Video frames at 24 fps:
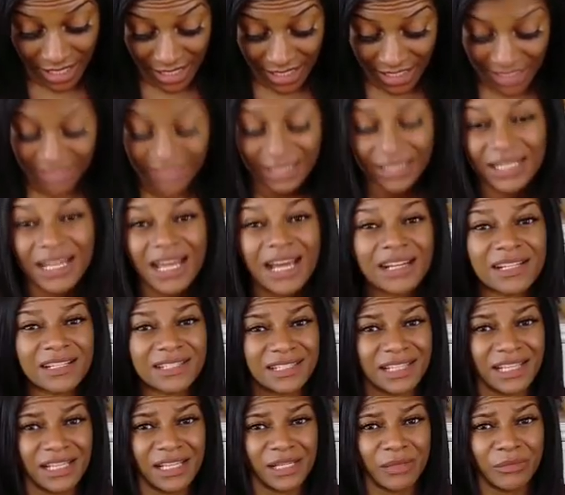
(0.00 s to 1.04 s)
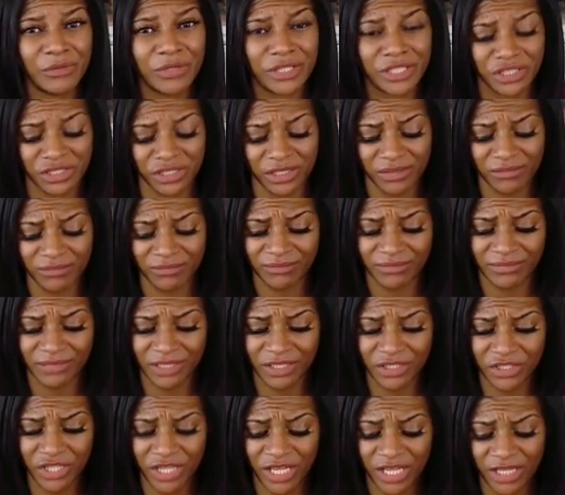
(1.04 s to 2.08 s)
It's a not a celebration. The
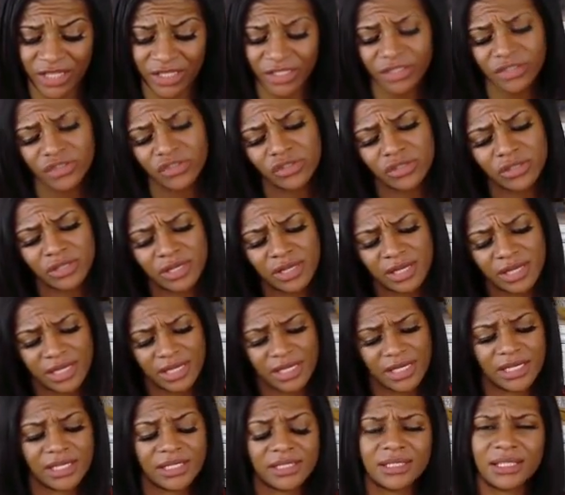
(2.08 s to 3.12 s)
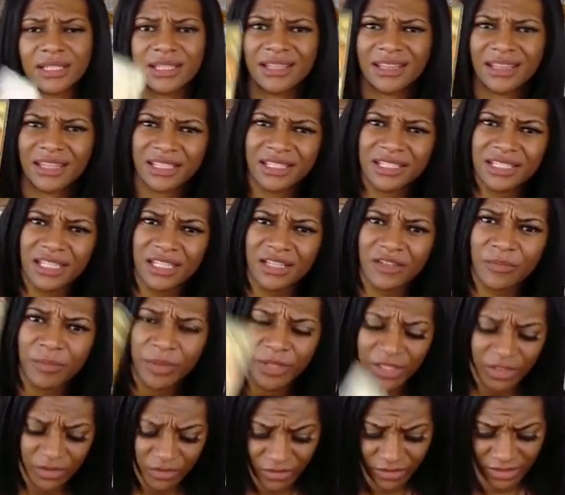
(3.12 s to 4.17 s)
challenge is the Ten of
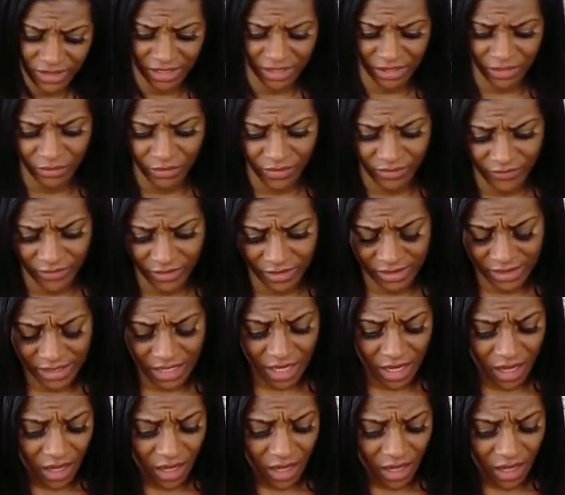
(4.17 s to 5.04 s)
Pentacles in the reverse.